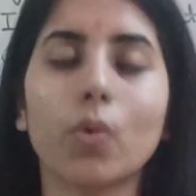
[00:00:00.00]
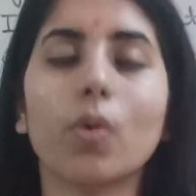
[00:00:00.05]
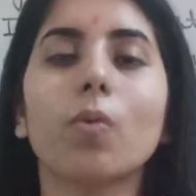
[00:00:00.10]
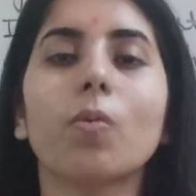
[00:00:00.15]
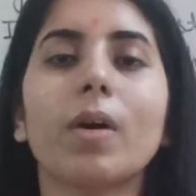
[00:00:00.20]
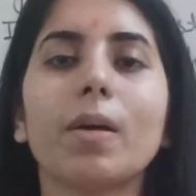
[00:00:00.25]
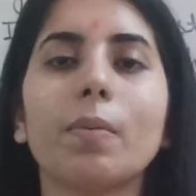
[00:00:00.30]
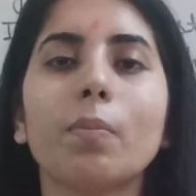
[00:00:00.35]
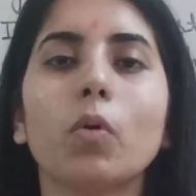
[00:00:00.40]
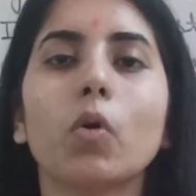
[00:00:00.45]

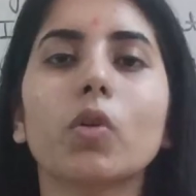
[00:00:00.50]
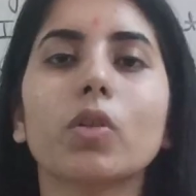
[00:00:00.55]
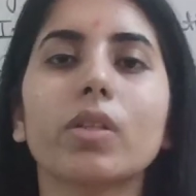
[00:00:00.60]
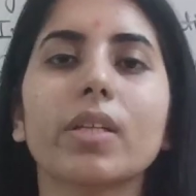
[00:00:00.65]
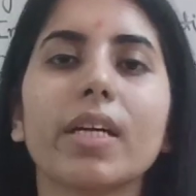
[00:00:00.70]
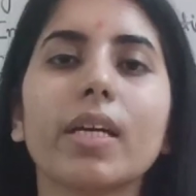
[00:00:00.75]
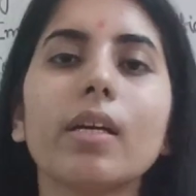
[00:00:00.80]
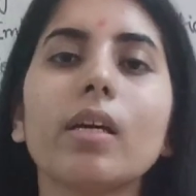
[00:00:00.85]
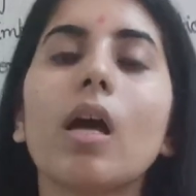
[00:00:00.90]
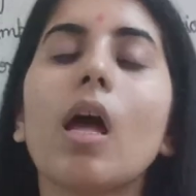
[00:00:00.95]
One more
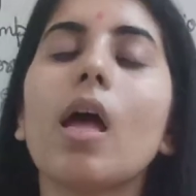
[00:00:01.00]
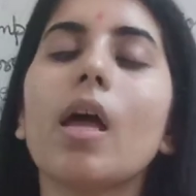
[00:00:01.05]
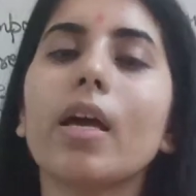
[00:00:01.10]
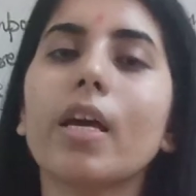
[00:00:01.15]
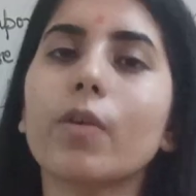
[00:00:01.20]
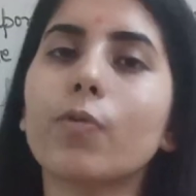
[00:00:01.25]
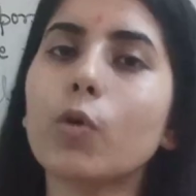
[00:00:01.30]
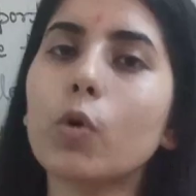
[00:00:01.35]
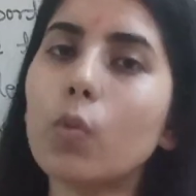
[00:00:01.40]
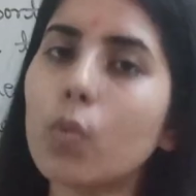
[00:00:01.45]
thing,
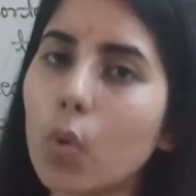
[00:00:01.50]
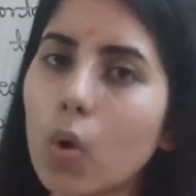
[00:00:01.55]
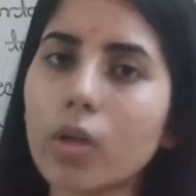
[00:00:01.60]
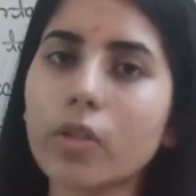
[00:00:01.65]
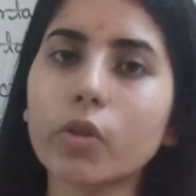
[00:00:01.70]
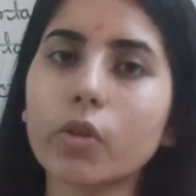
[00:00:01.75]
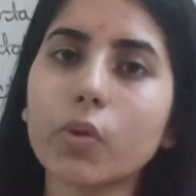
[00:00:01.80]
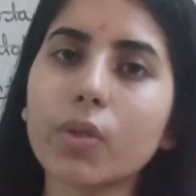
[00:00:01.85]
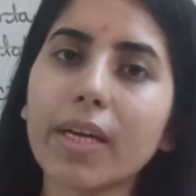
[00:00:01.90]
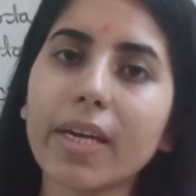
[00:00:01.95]
if you
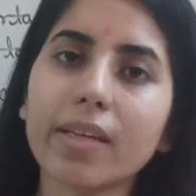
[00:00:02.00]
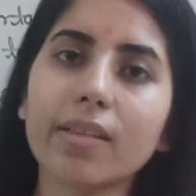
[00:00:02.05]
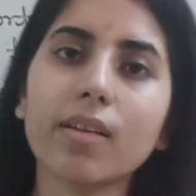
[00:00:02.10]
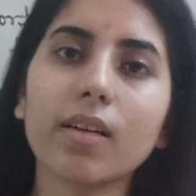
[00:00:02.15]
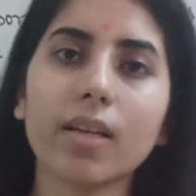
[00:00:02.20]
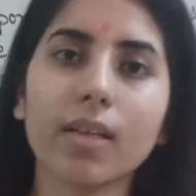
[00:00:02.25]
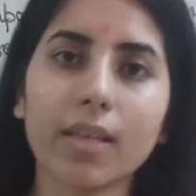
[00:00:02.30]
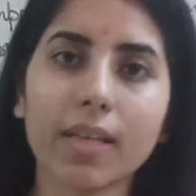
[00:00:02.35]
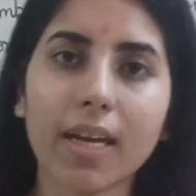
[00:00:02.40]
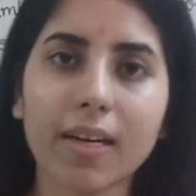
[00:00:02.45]
want to take the
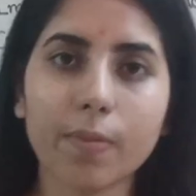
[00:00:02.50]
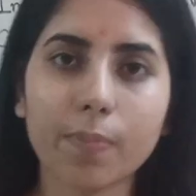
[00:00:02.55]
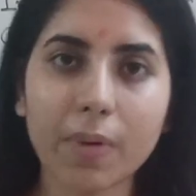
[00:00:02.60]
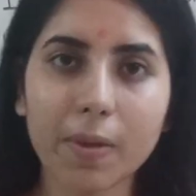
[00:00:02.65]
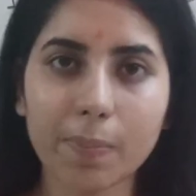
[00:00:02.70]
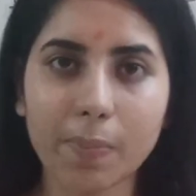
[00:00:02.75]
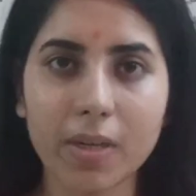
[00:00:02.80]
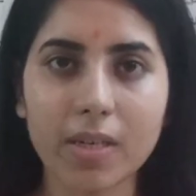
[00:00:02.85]
Unacademy